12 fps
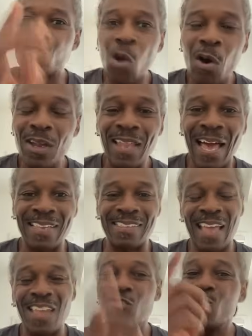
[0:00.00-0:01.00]
do it like
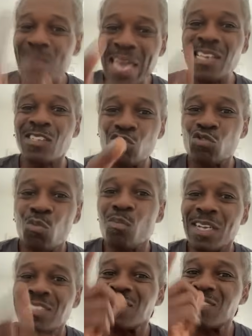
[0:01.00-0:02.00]
that. You're making too
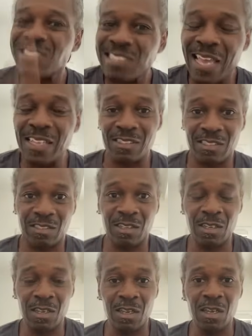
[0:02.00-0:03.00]
much sense.
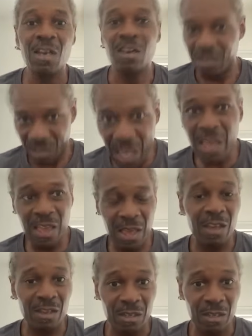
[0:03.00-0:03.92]
Yeah.